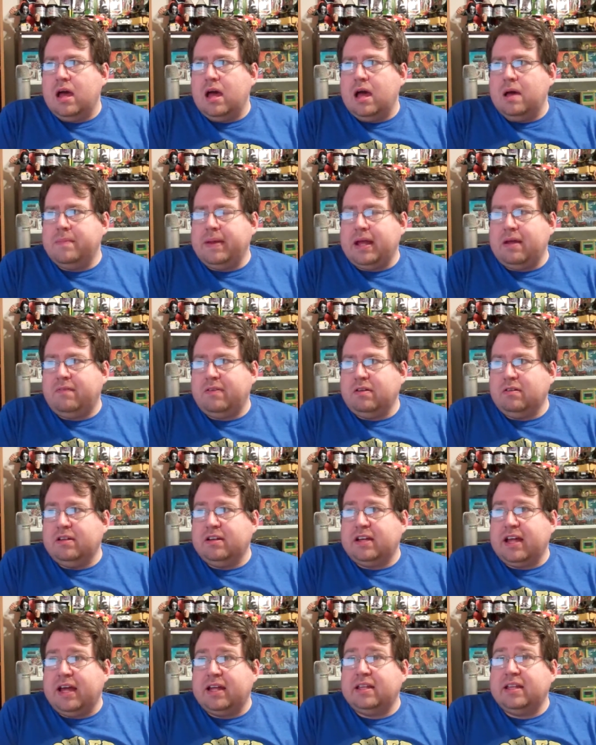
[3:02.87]
I mean, if you
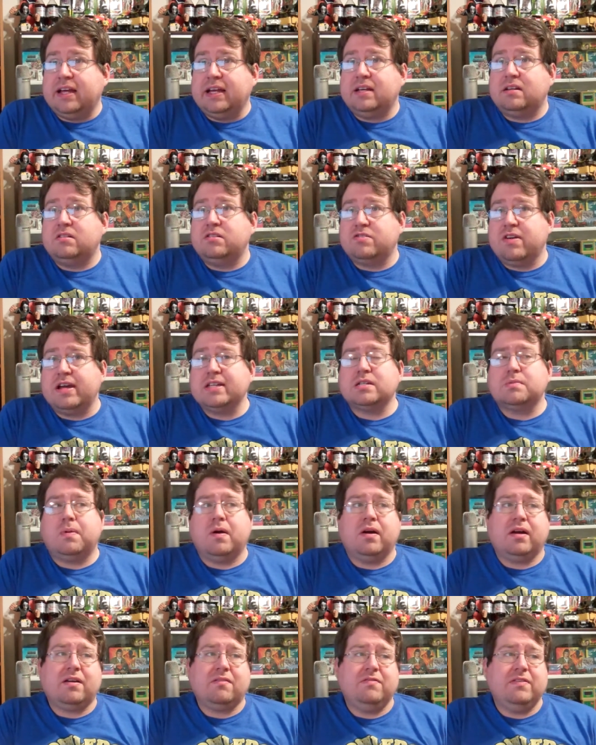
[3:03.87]
look at like Jurassic
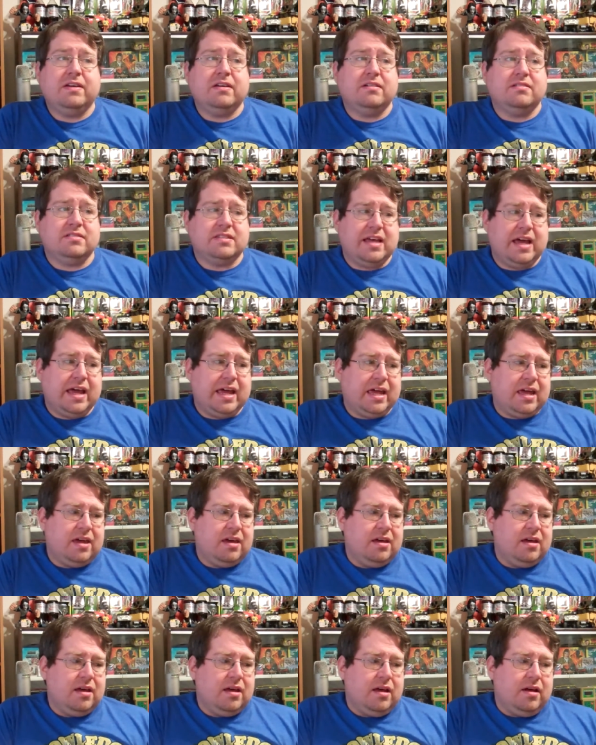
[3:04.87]
Park it feels like
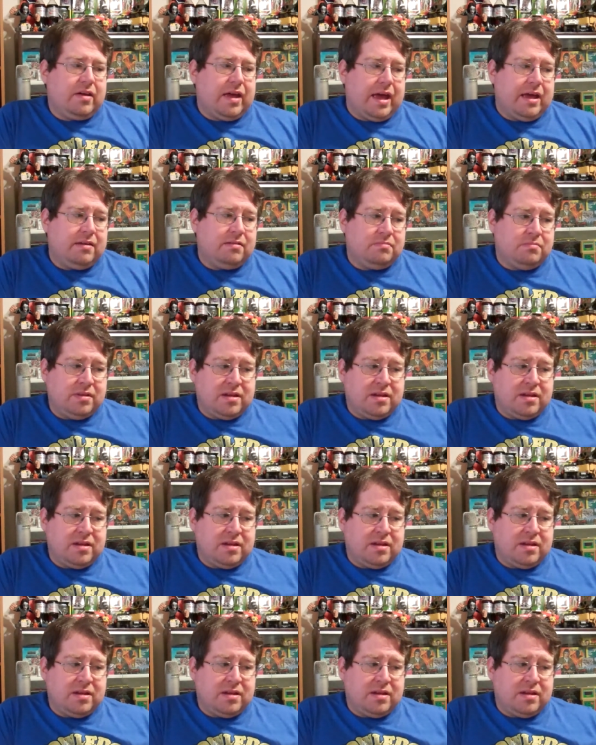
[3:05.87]
okay,